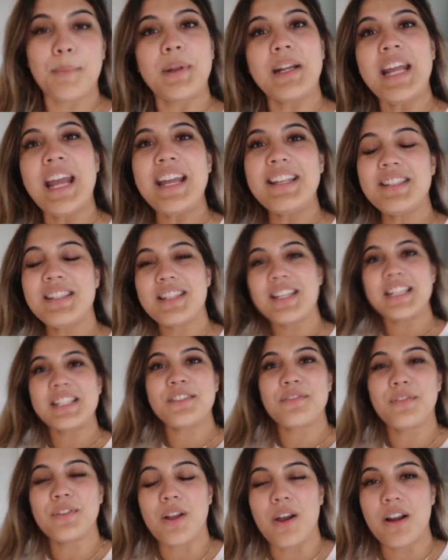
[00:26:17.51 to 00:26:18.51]
I'm gonna end
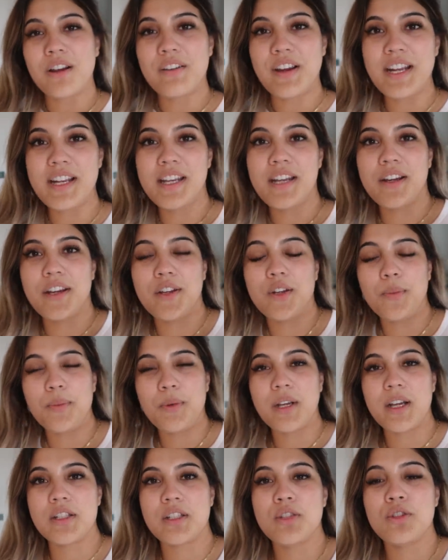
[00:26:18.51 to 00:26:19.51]
this vlog right here. I hope
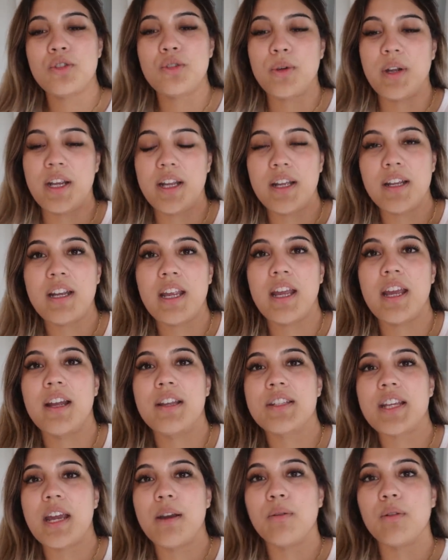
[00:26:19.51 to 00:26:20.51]
you guys enjoyed it
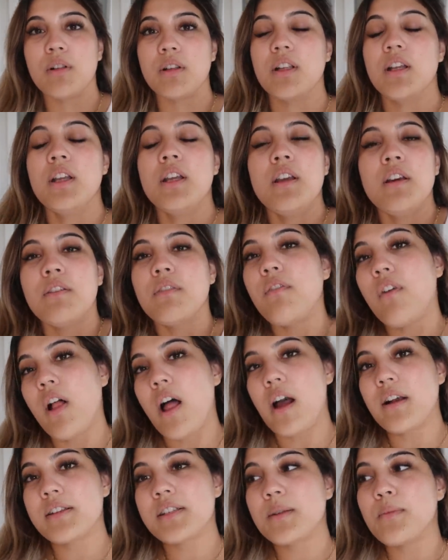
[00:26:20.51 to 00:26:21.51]
and I will
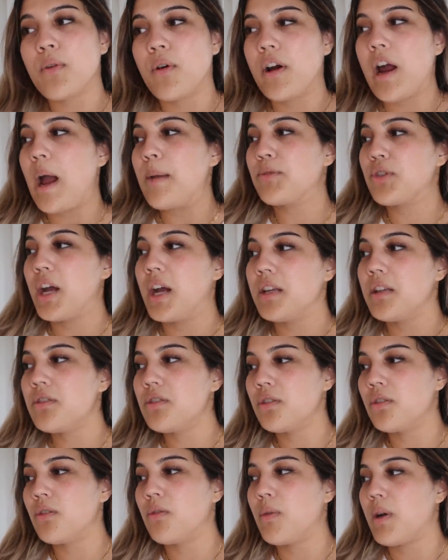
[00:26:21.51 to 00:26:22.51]
vlog some more. I'm trying to
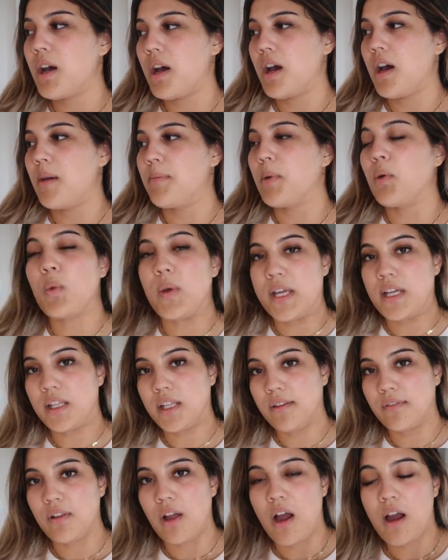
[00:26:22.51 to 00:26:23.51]
do um,
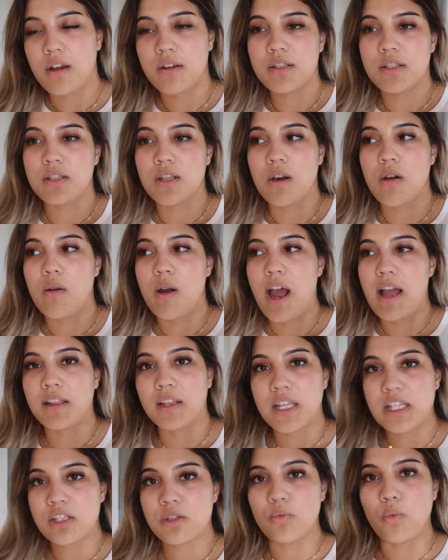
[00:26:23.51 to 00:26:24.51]
weekly vlogs, so at
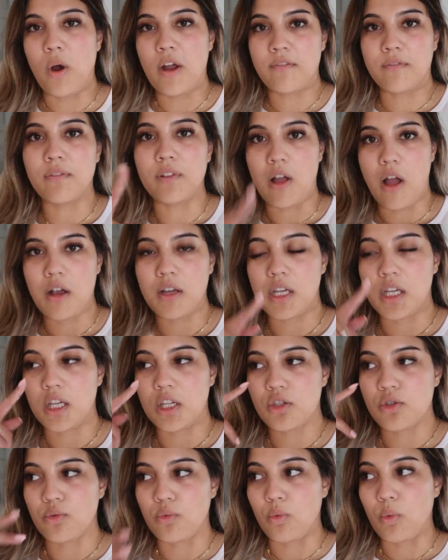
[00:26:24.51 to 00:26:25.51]
least one vlog each